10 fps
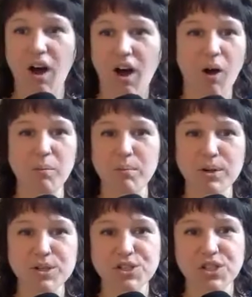all
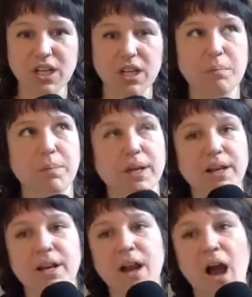mushy, but
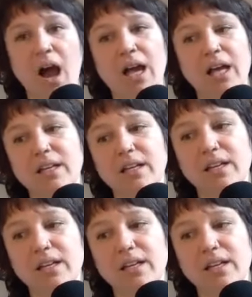not